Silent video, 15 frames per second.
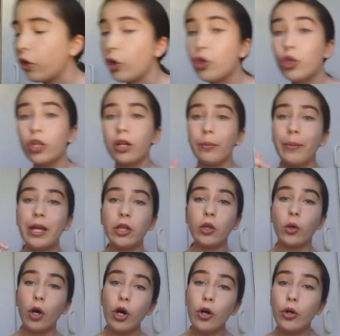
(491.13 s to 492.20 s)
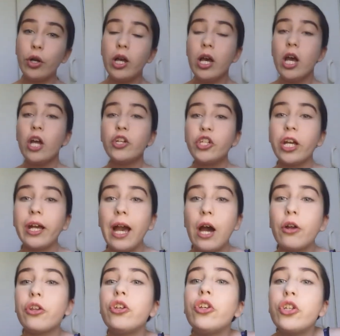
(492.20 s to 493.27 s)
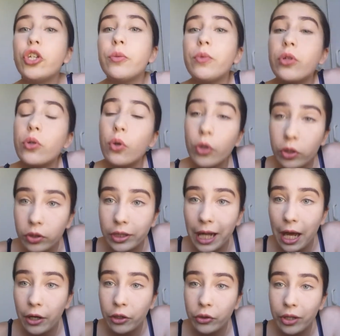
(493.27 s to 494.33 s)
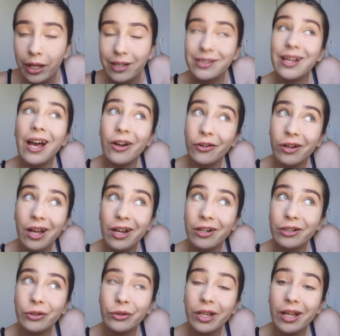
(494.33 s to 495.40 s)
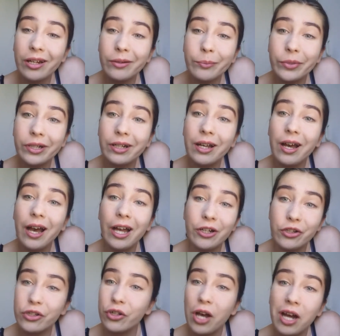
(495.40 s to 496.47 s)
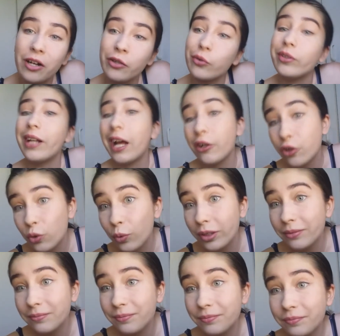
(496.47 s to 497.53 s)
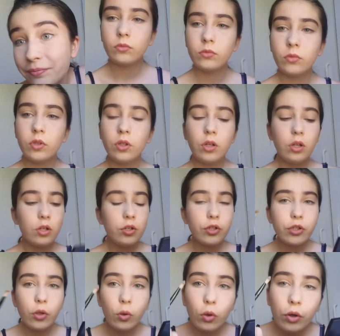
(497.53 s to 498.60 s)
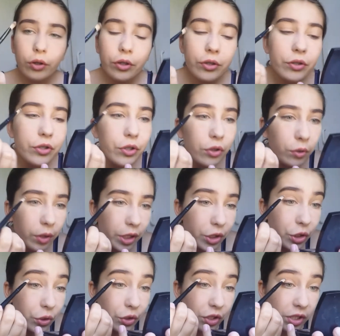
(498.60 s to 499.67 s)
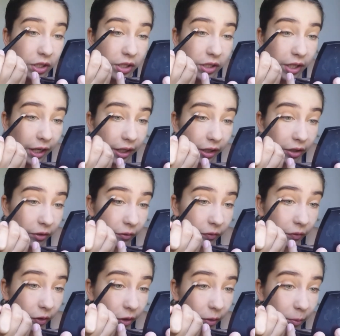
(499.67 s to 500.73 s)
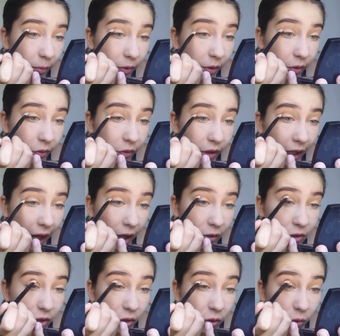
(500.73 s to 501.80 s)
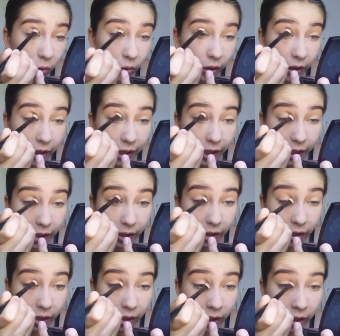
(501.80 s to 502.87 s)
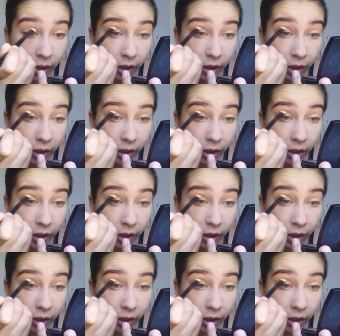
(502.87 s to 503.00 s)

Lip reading: you don't, you can make your own. Check out a YouTube tutorial on how to do that, because I don't know how to do that, but I just know how to do a natural one. So all you do is you just take it from the outer corner in,